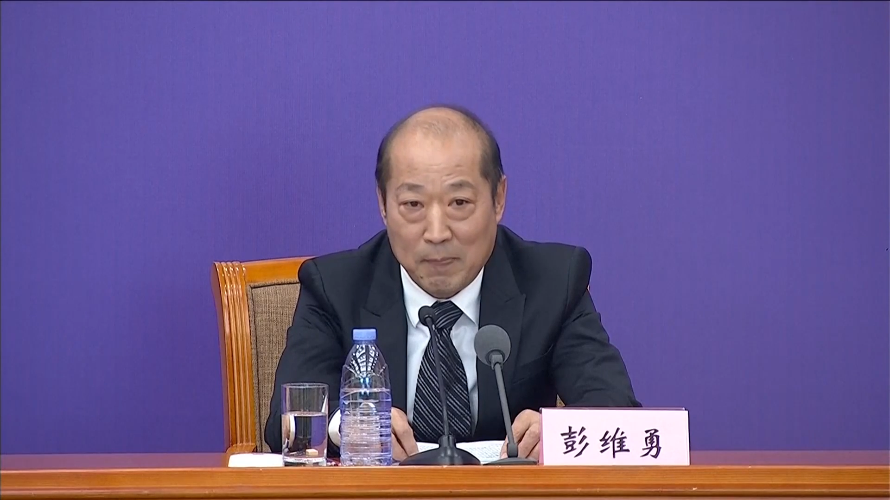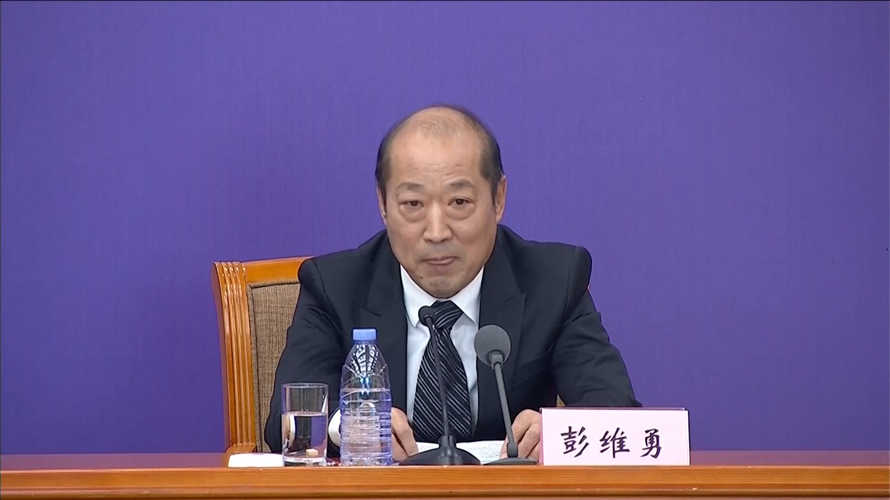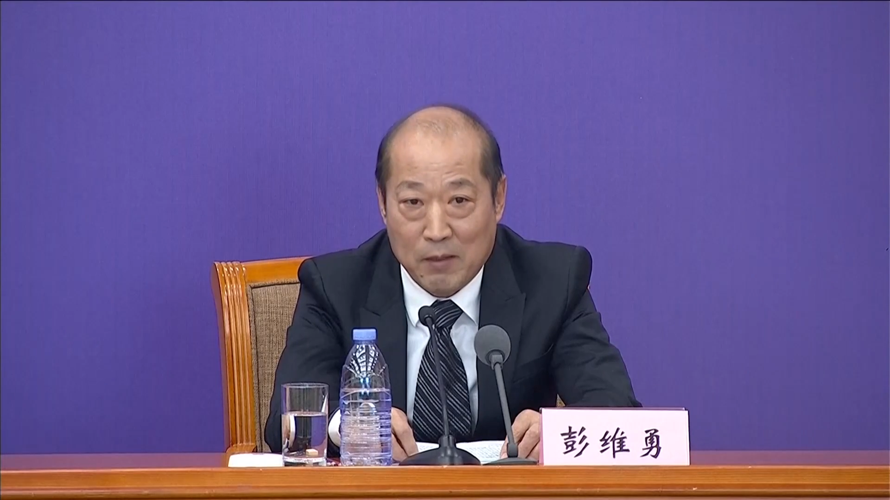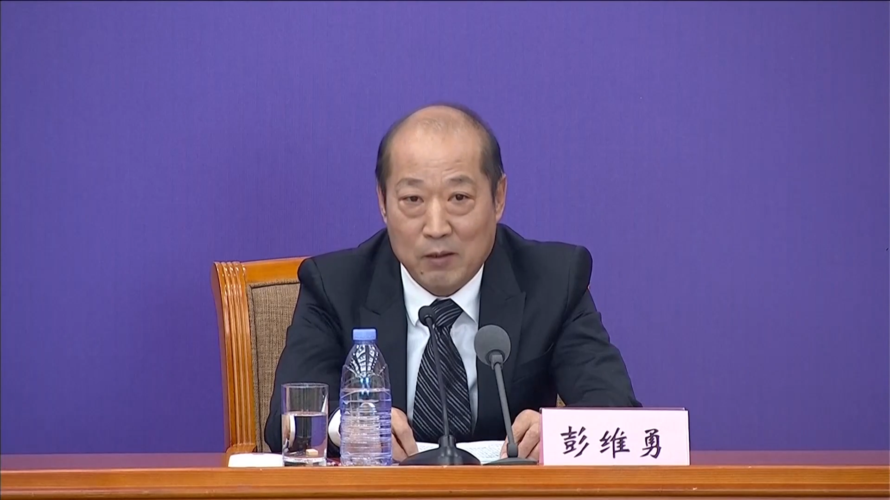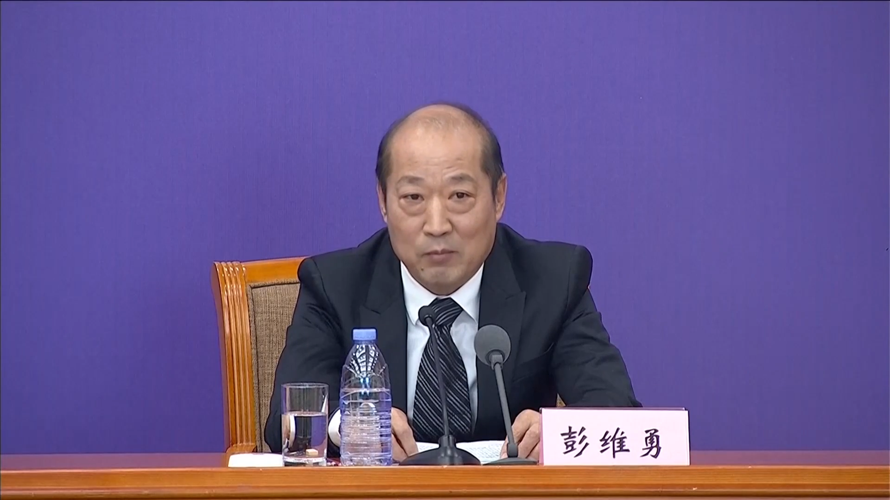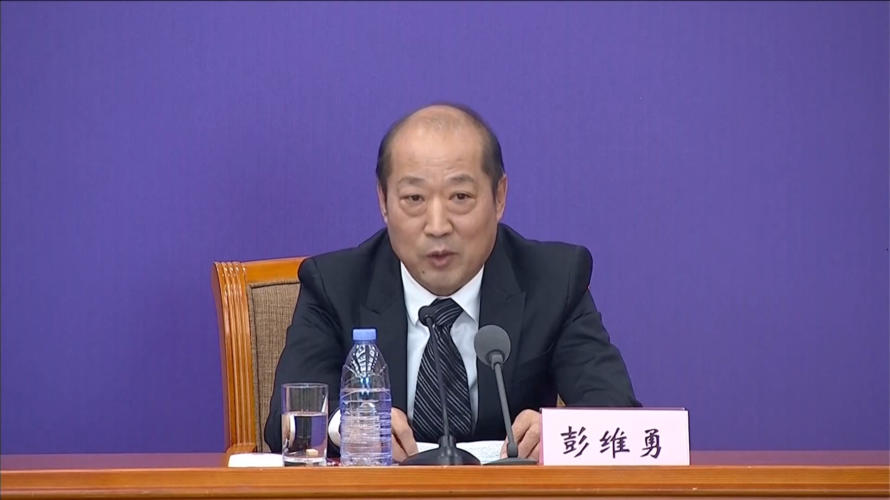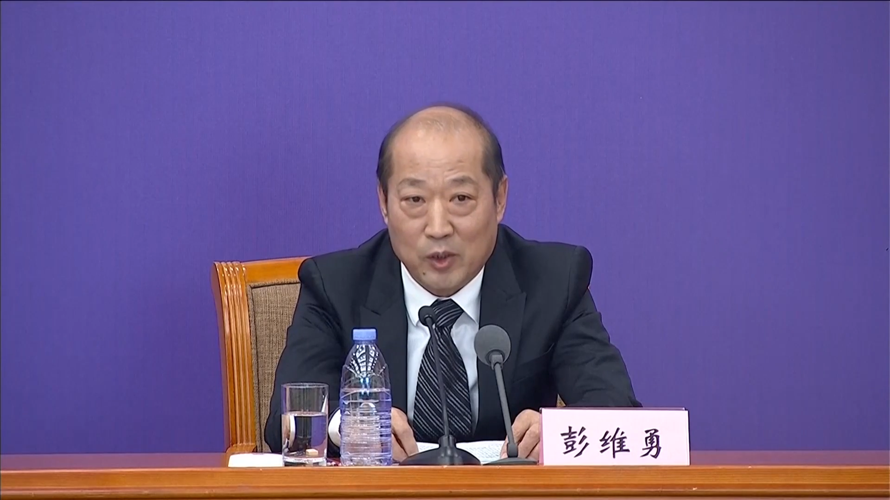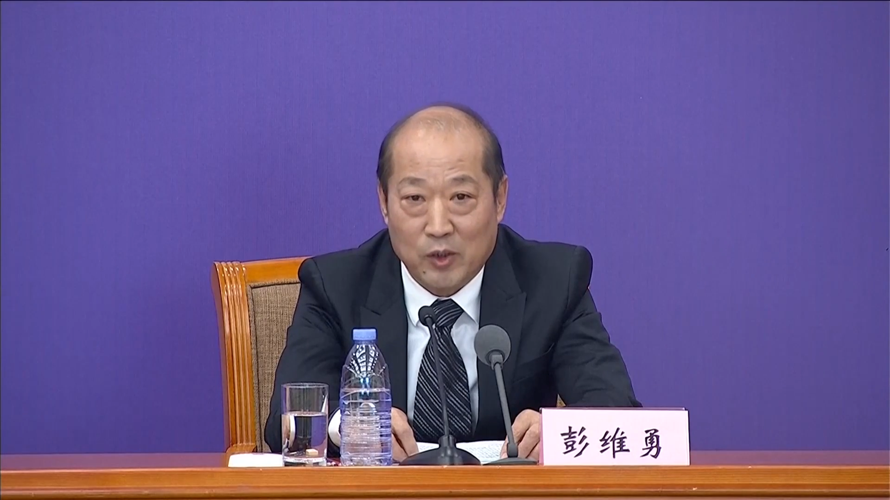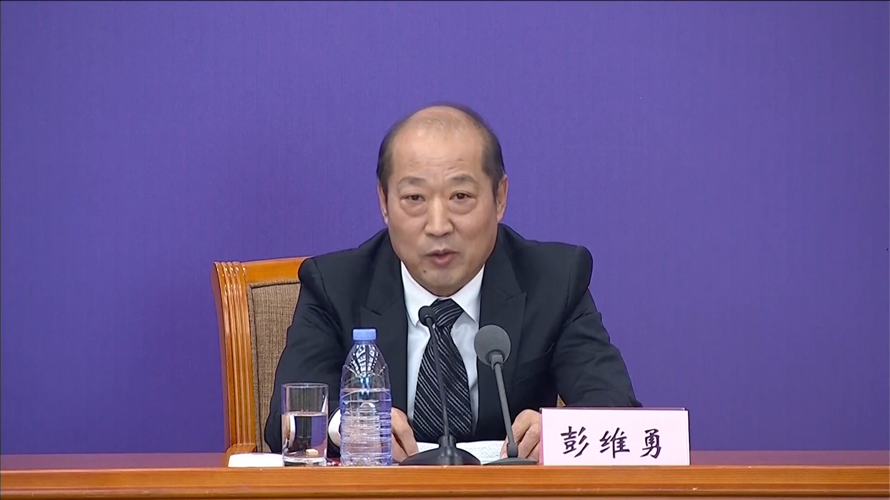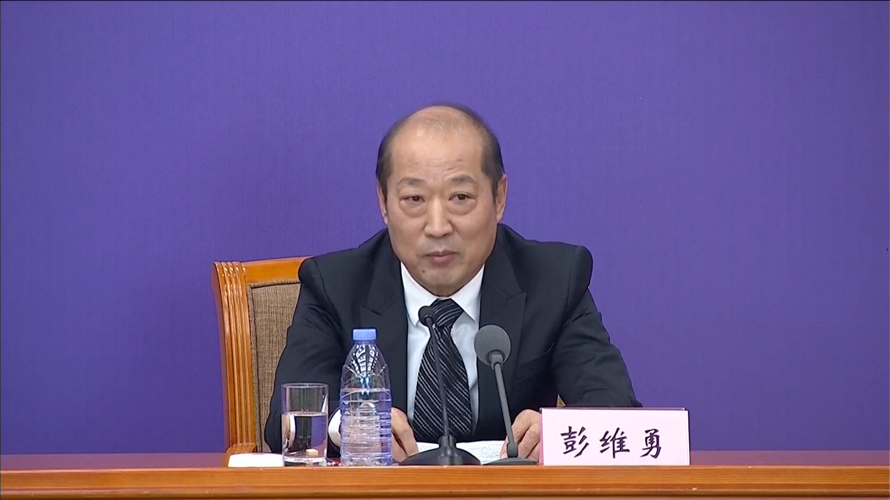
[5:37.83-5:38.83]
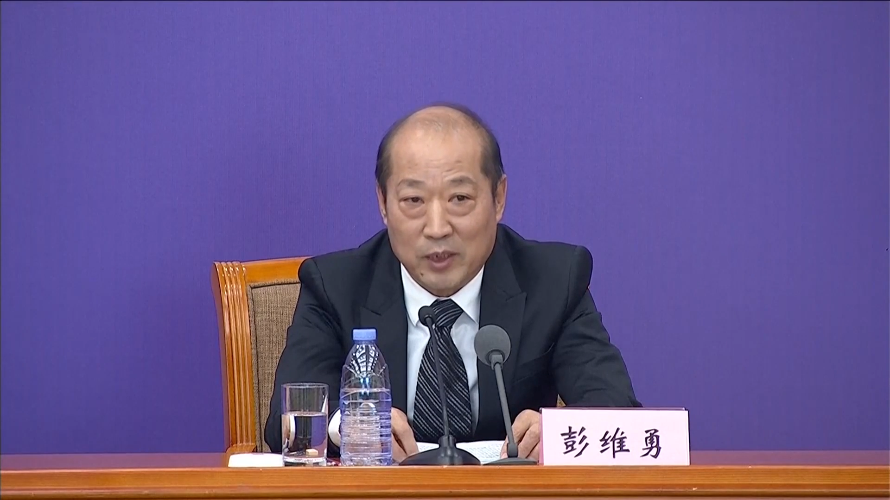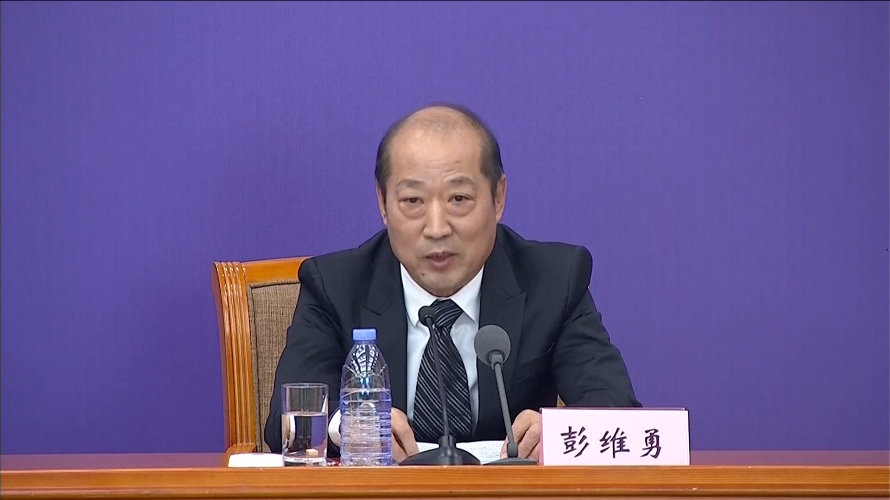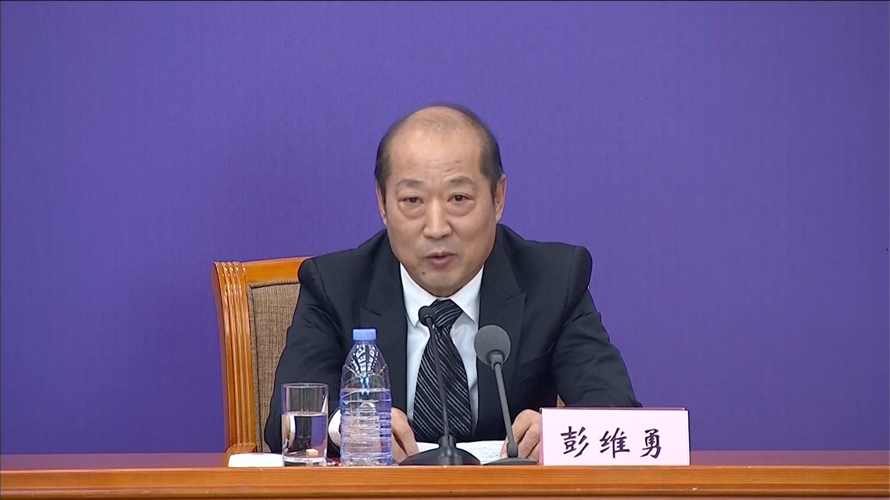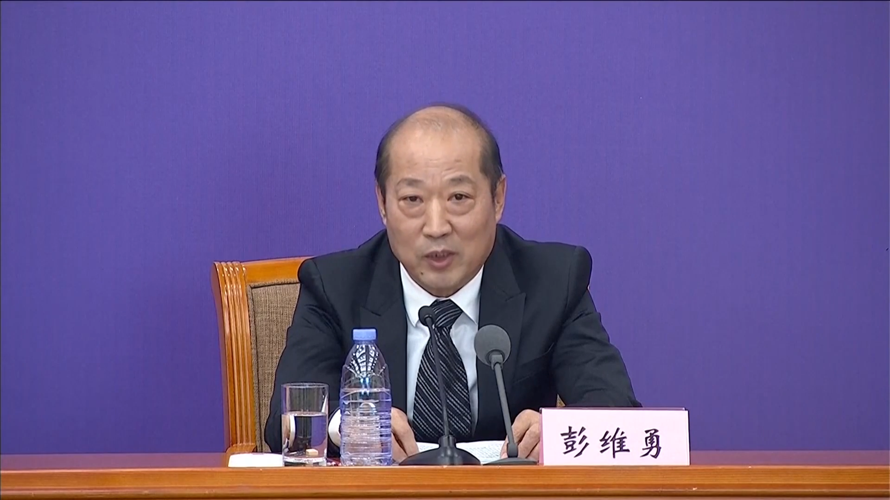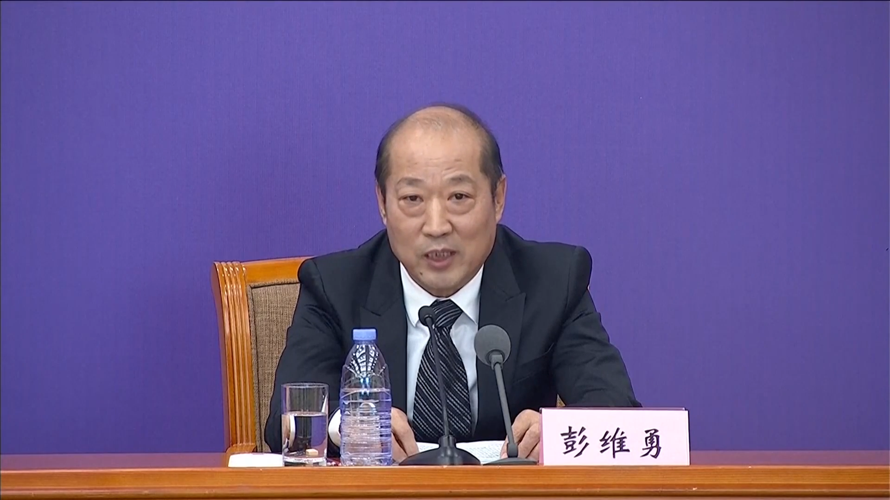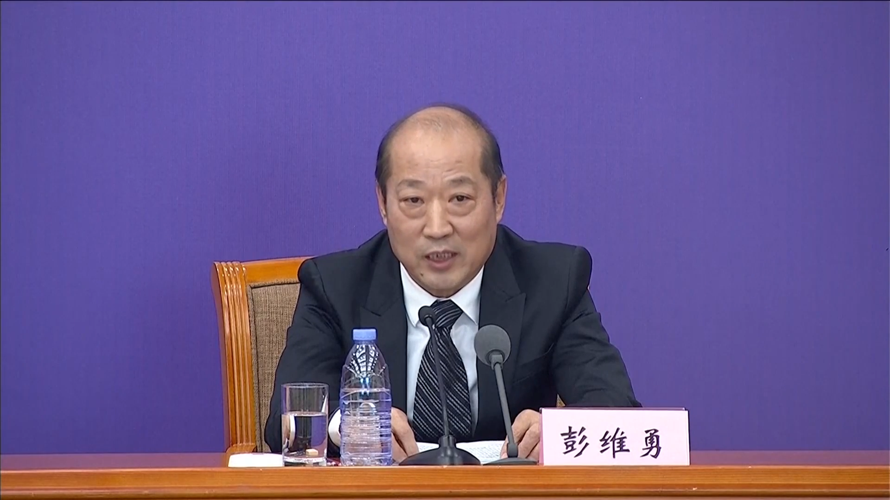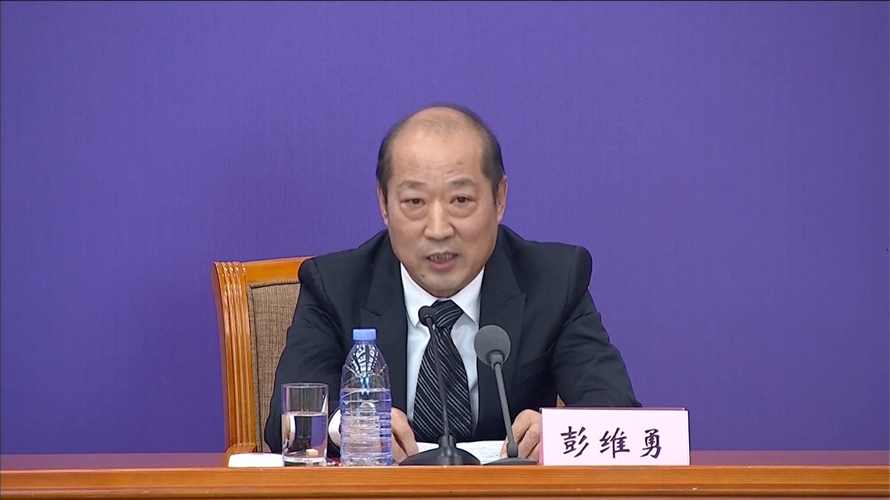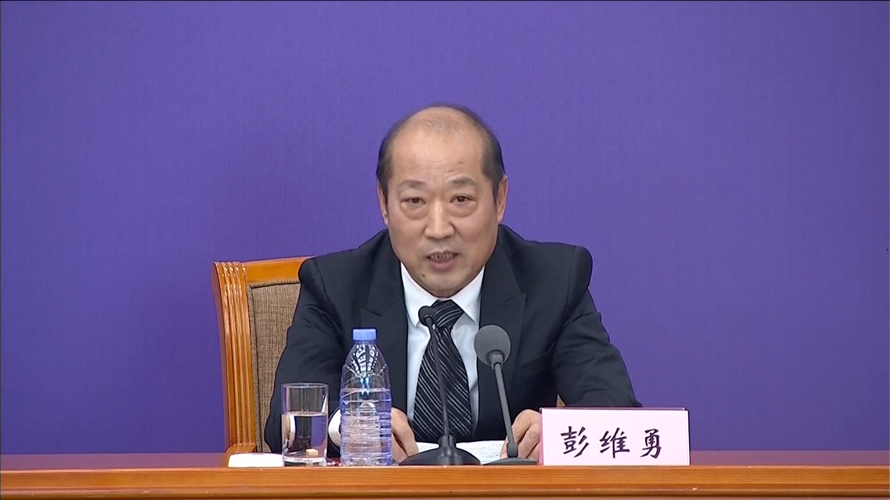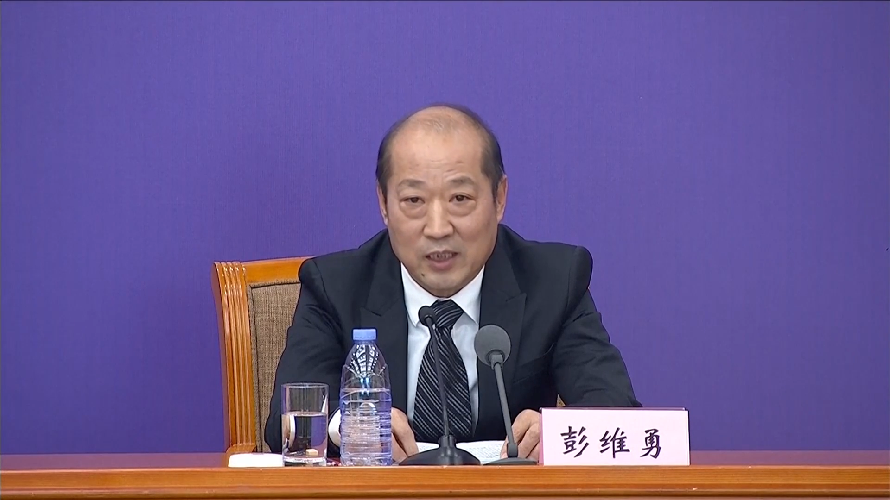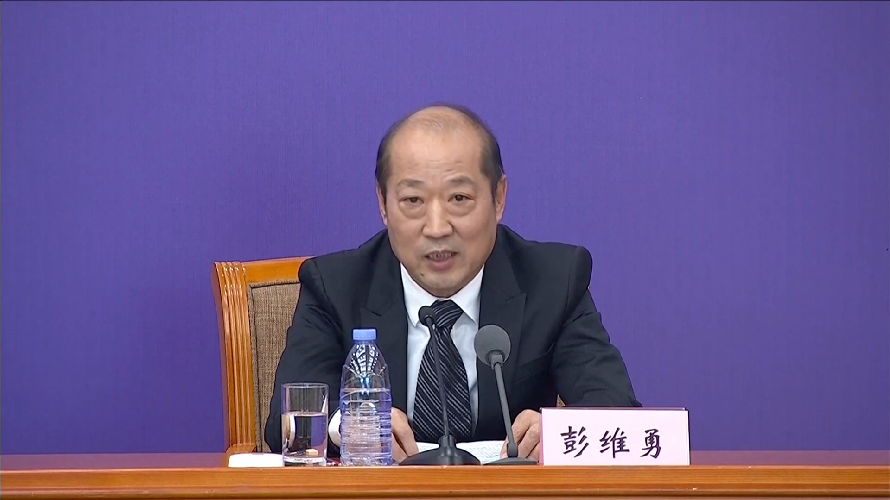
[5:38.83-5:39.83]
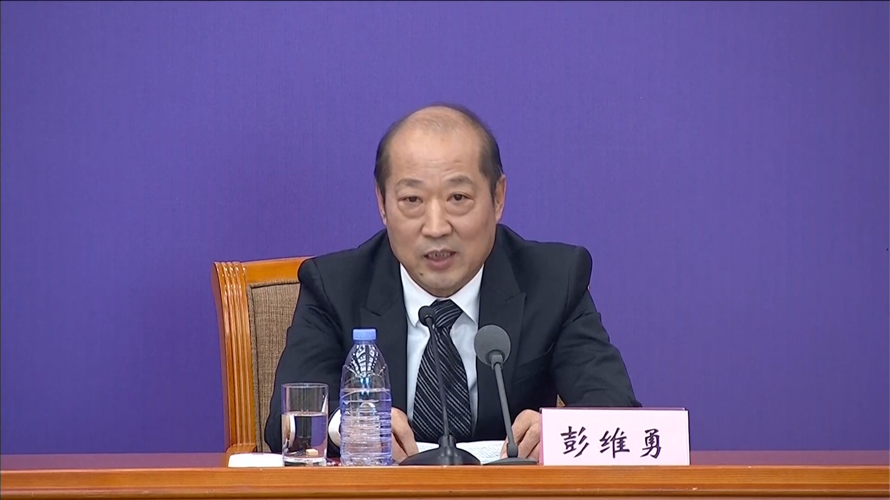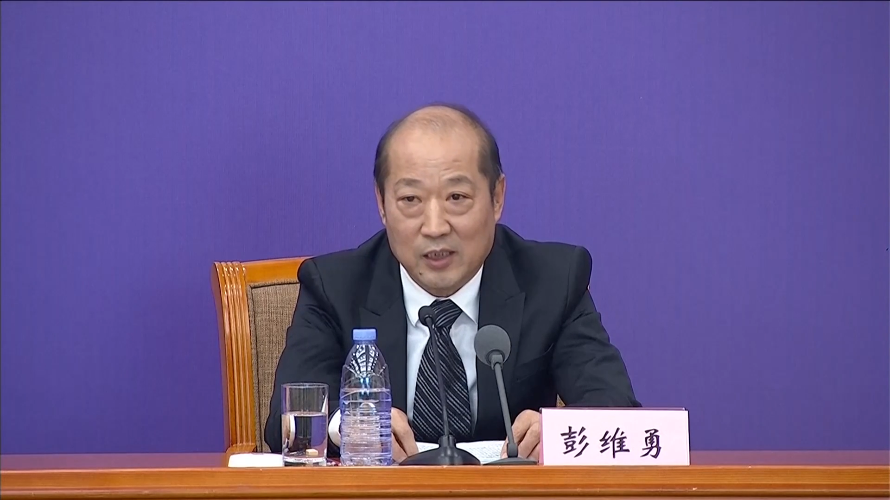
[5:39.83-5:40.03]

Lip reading: top one among the